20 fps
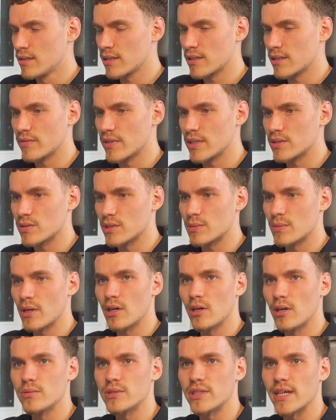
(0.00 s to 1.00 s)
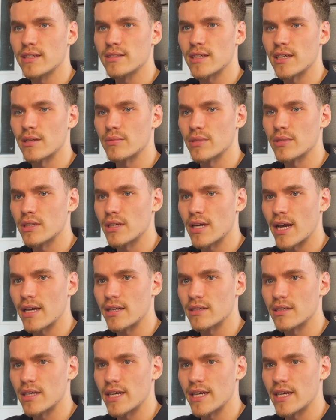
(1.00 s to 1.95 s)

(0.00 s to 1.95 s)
convert to a smart object, and I'm going to add